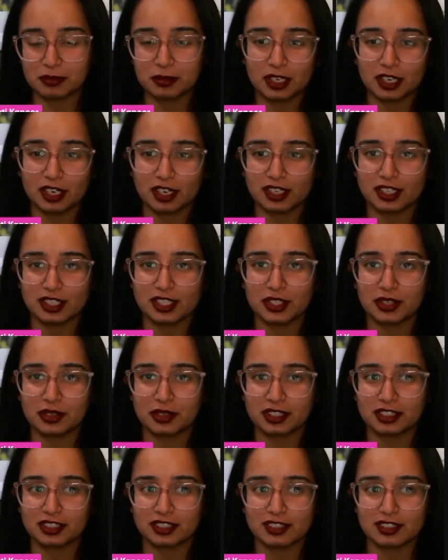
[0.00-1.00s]
we learned
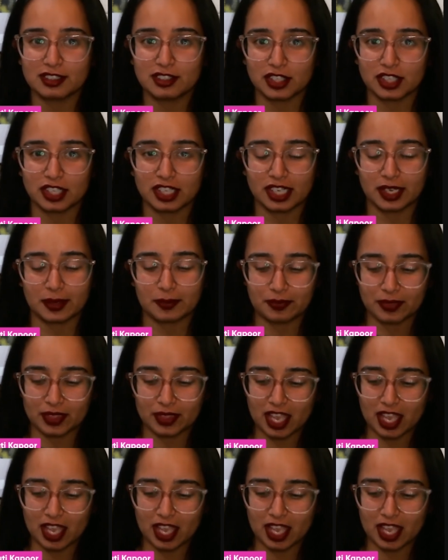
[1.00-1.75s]
during this journey.